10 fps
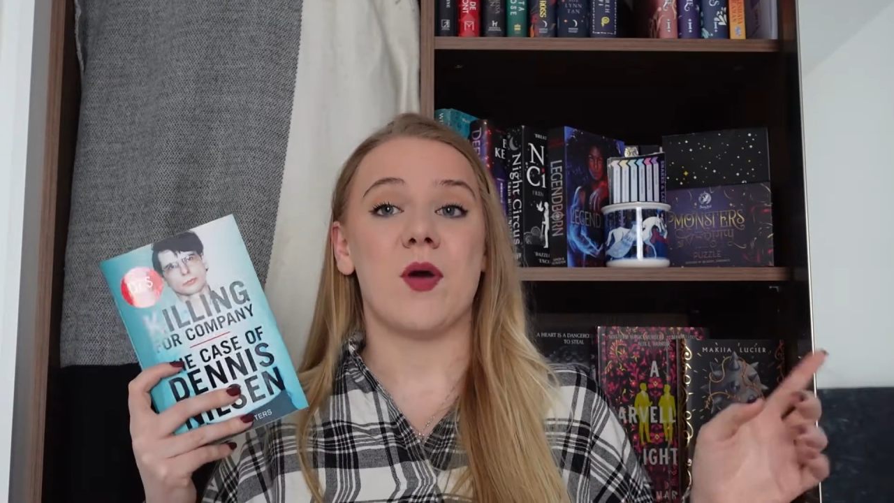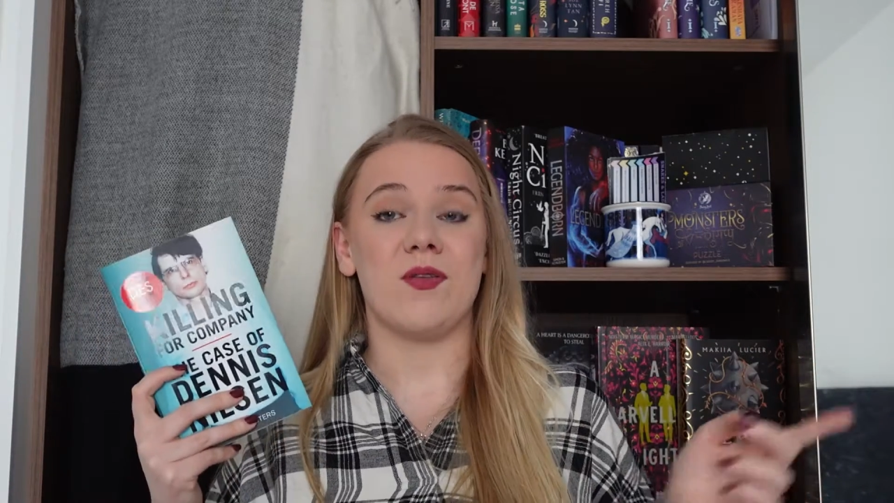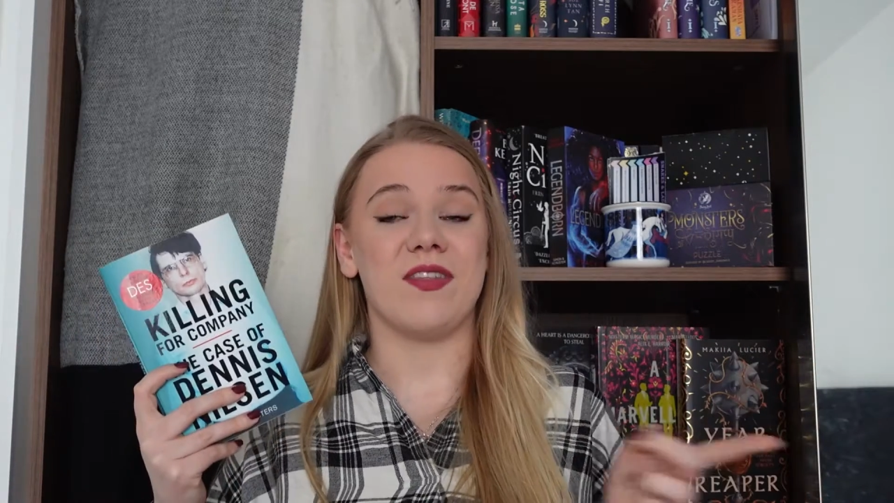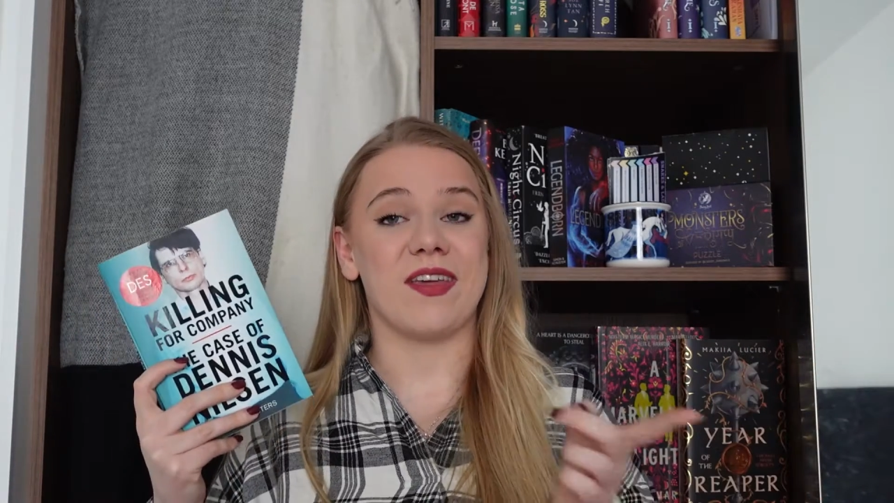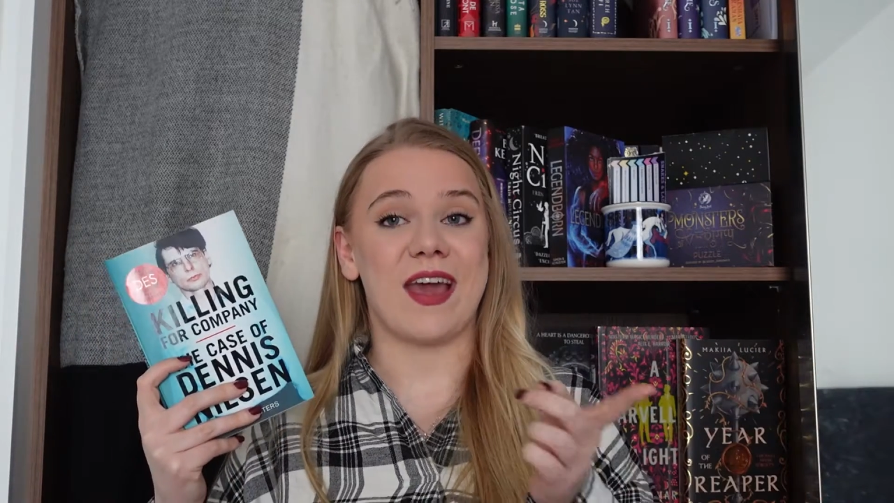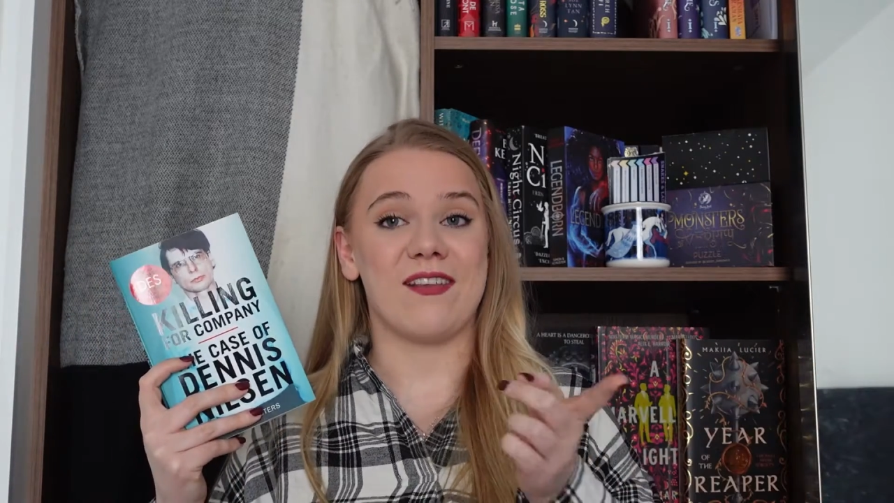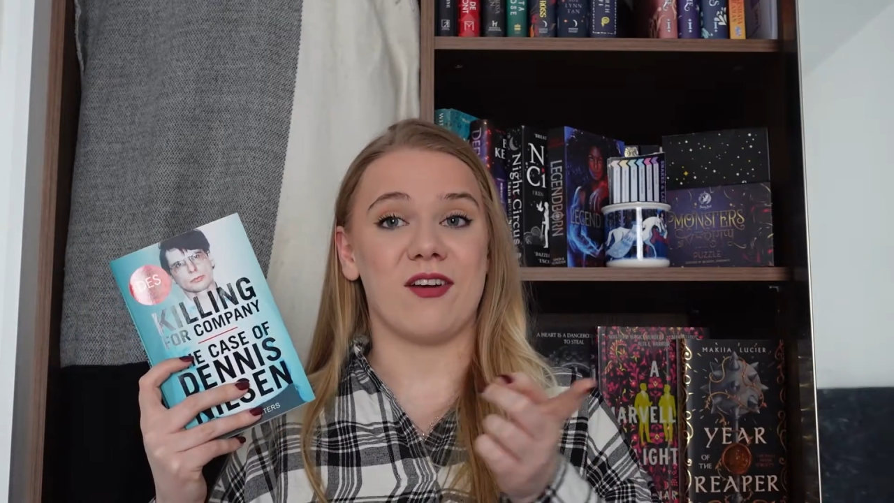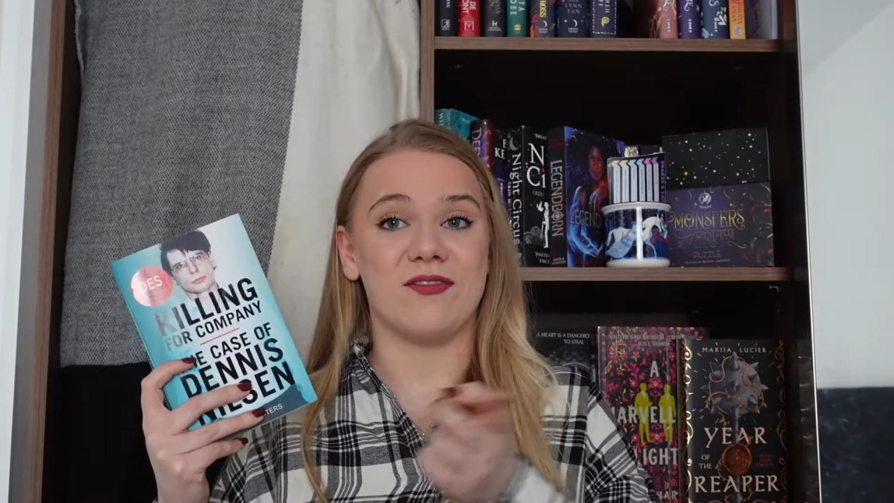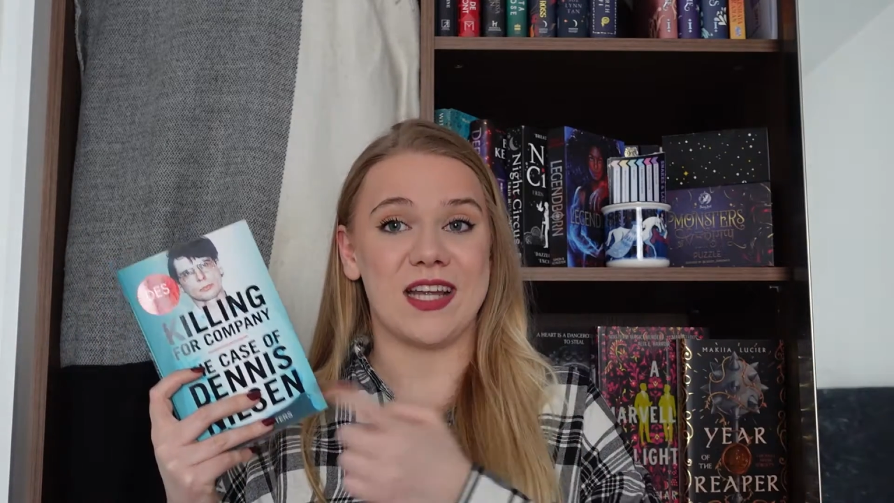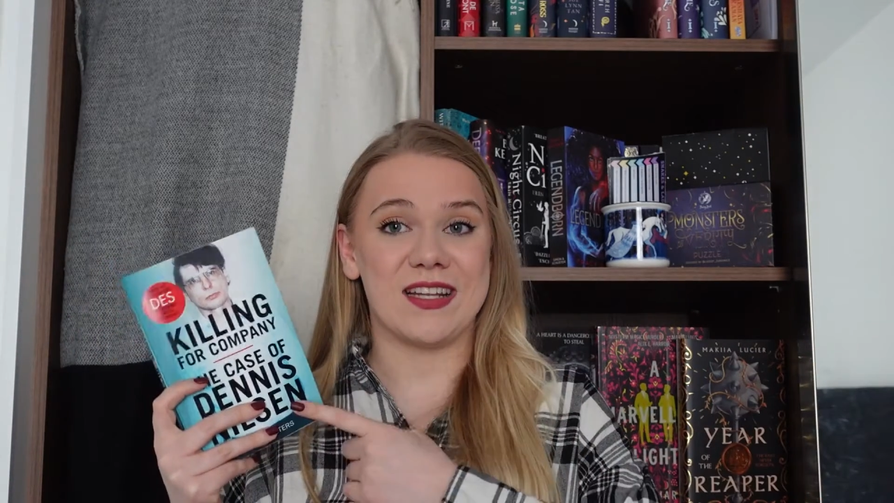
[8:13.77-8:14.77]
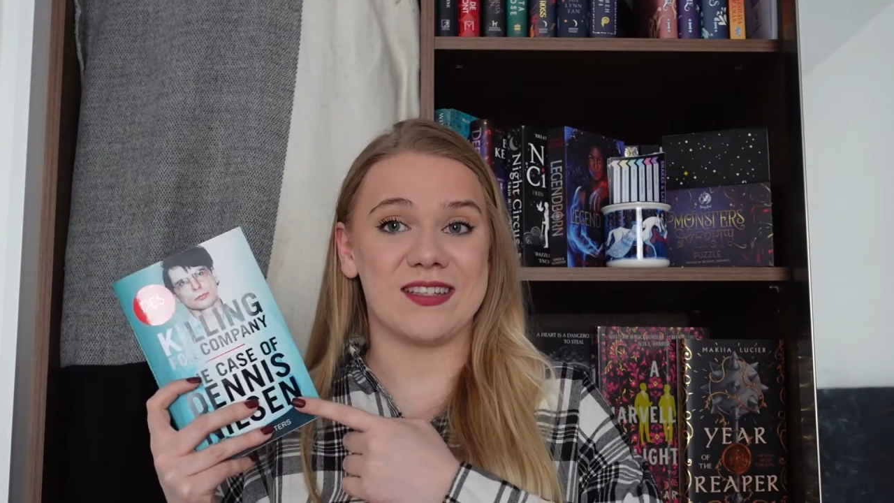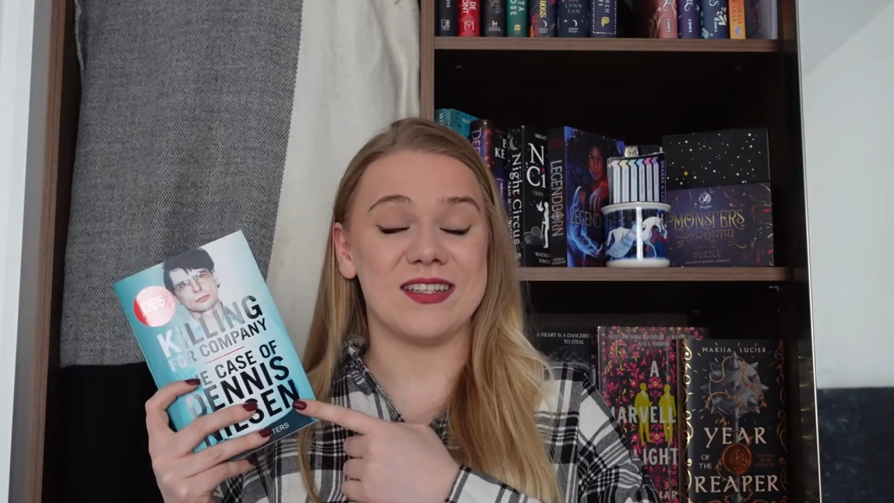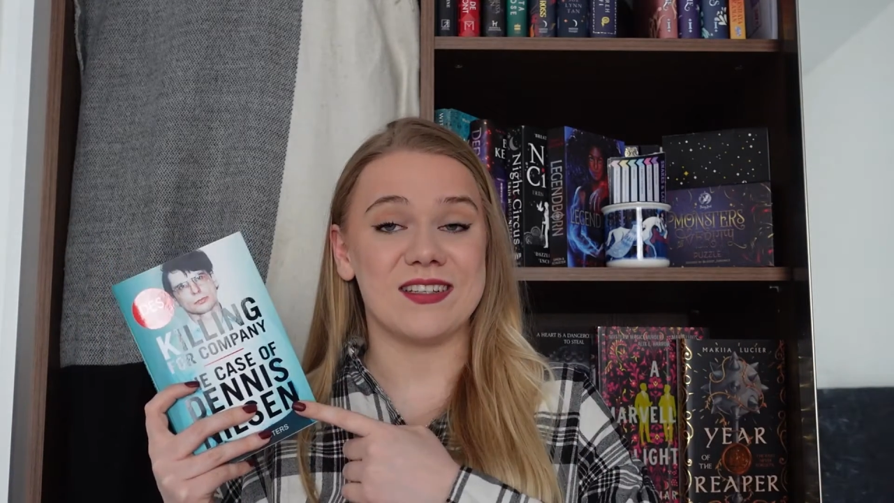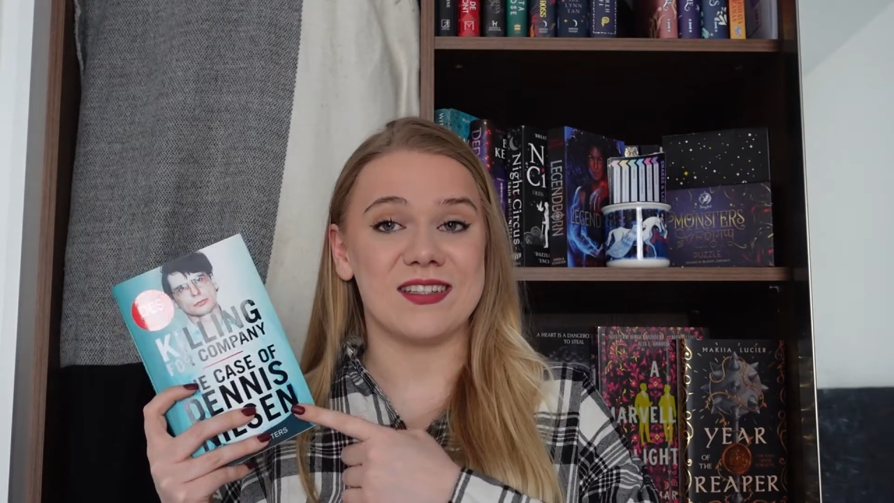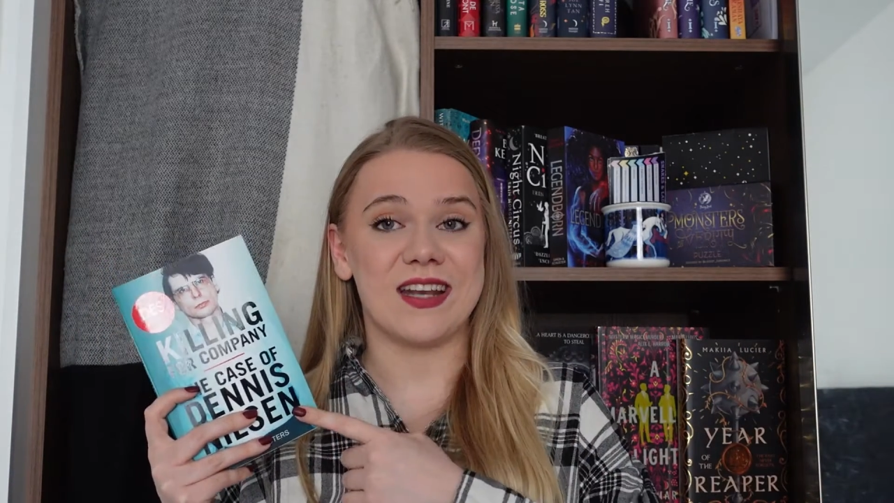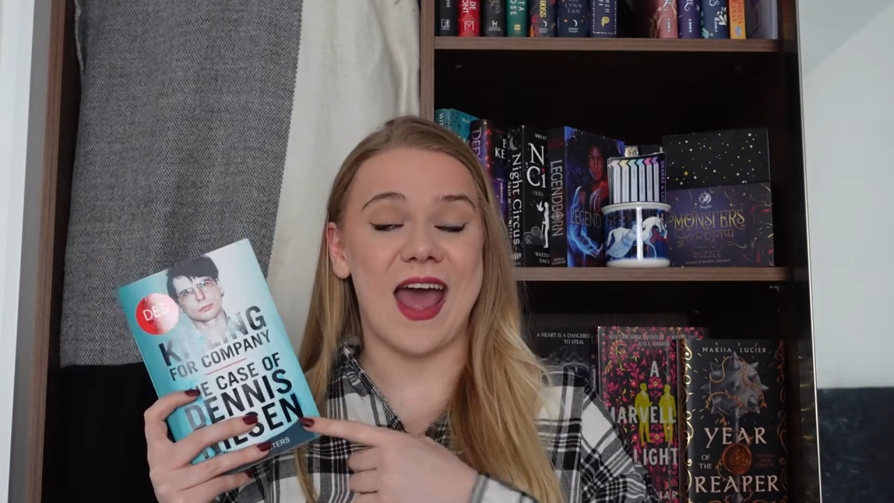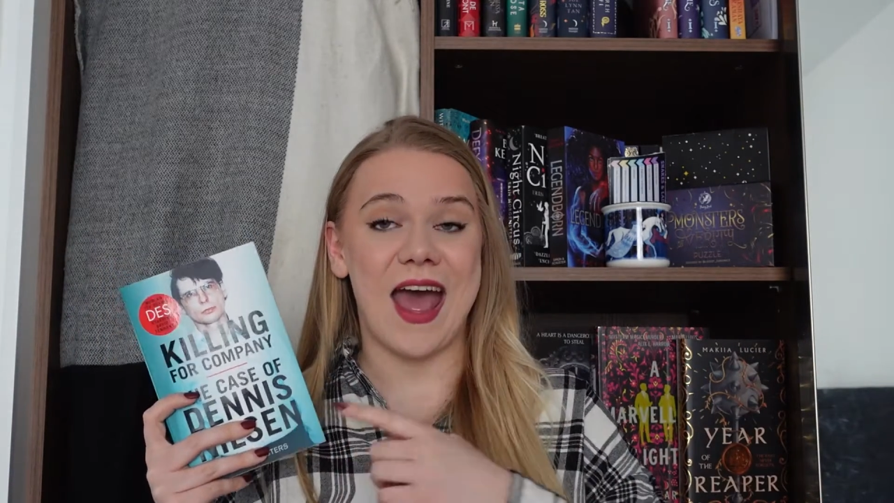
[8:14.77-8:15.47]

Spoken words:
both in the case of Dennis Nilsen